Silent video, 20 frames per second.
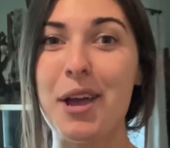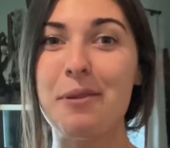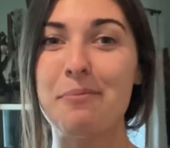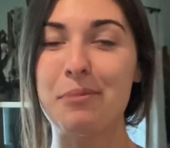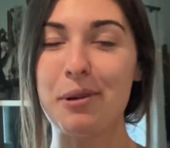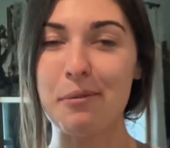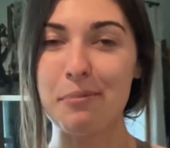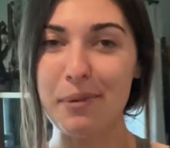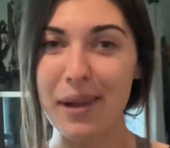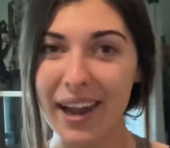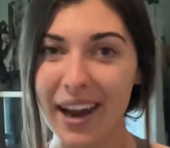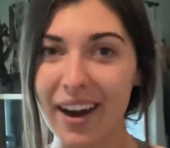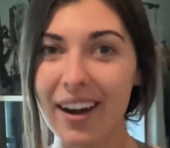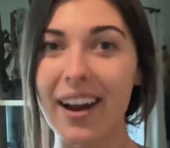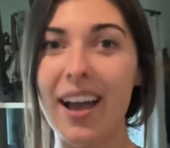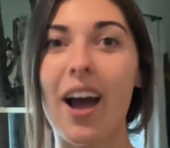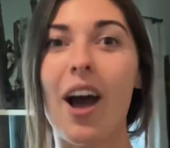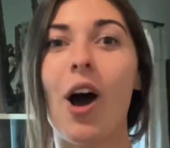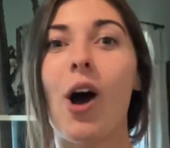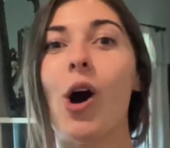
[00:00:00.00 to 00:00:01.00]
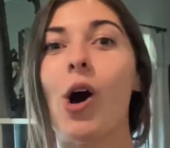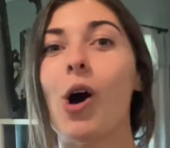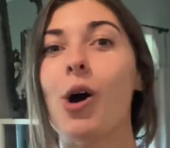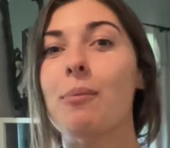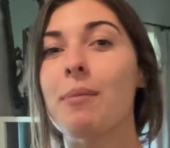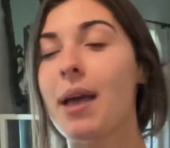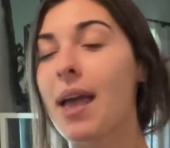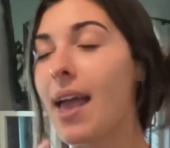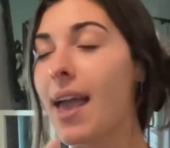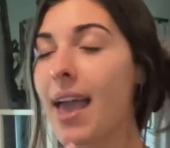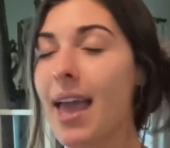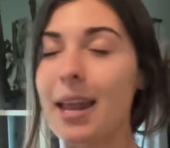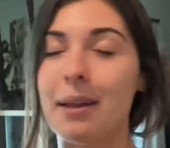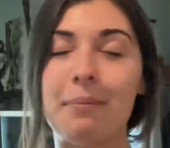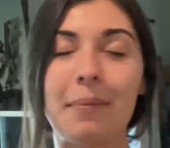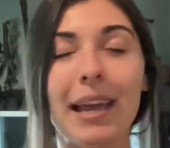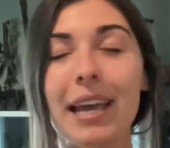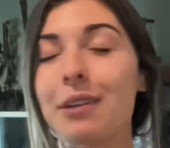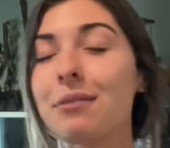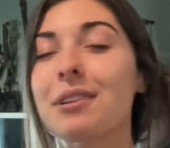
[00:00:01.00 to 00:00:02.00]
prepared at home and
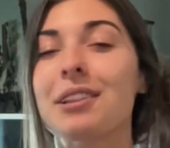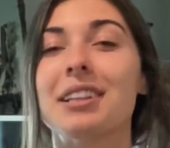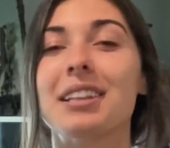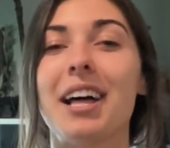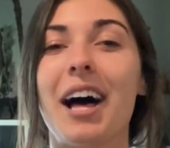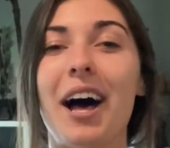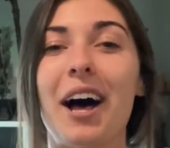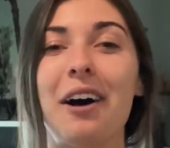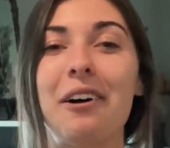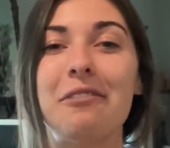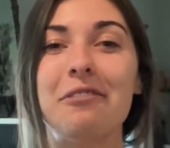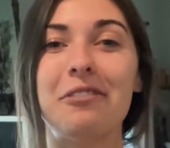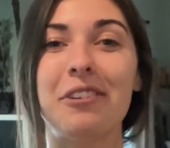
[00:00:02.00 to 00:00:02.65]
made with love